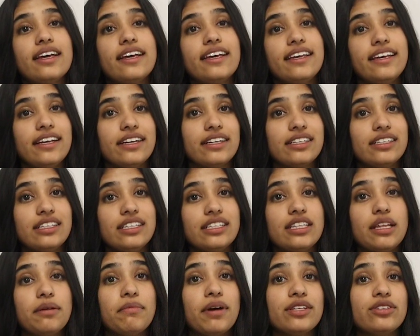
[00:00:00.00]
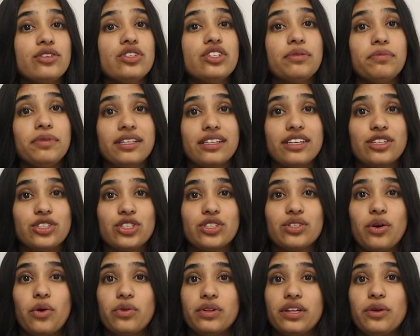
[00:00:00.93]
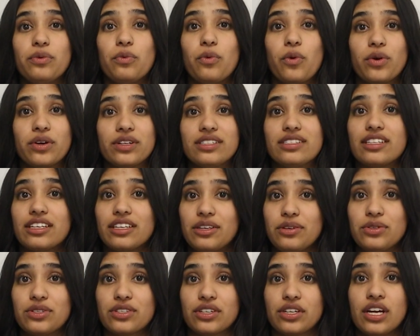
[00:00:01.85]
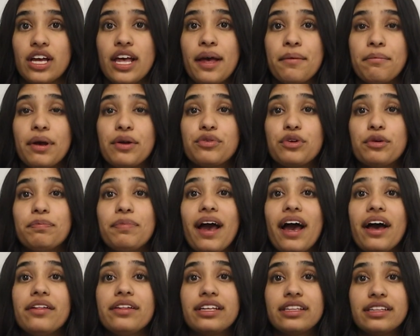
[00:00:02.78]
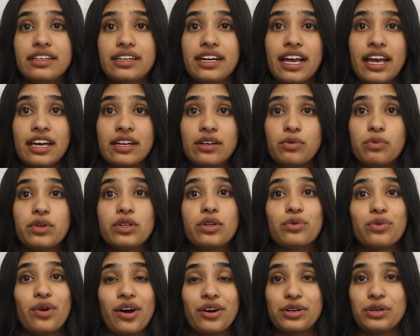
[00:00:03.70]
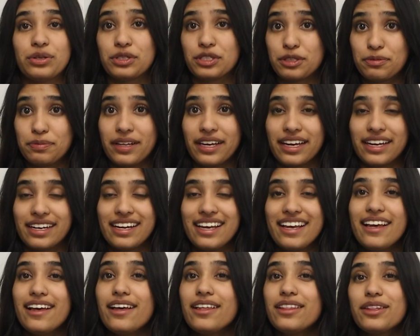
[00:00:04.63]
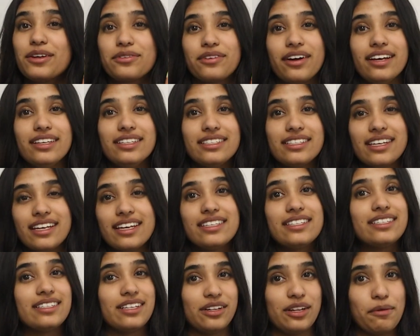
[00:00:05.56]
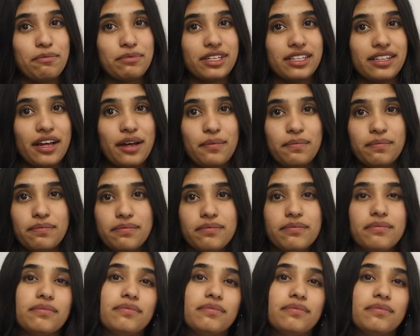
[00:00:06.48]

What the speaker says: Here, the muscle stimulation only warns the user by repelling their hand when the wrong note is played. The rest is still up to them.